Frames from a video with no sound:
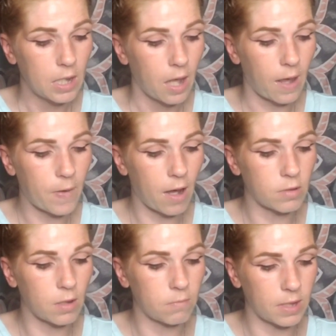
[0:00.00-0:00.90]
I
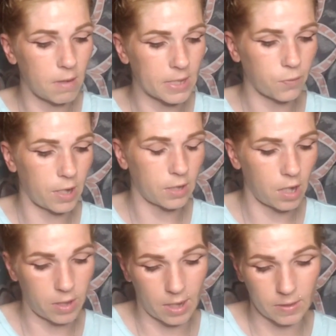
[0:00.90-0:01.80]
found me and my best friend.
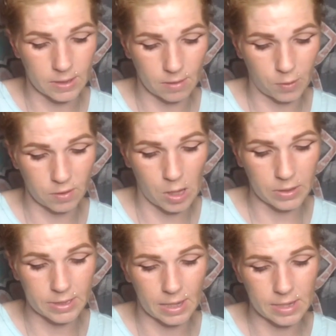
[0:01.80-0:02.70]
Okay, this, first of all,
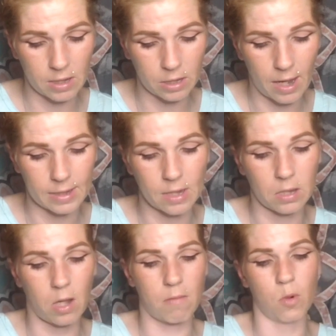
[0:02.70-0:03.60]
this Dusk color has a
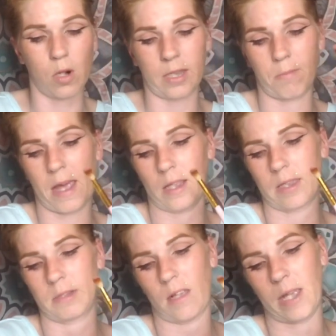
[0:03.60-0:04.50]
lot more kickback. And
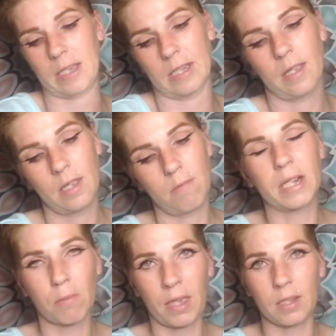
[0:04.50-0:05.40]
let me see if I can get, but
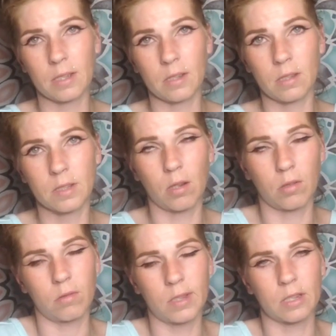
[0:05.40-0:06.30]
it's a pink,
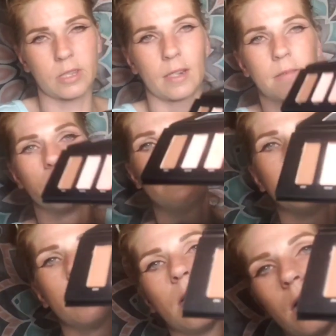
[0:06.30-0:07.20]
so it's understanding.
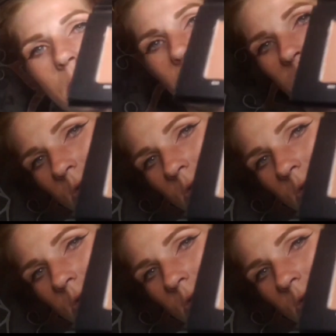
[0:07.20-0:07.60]
I'm going to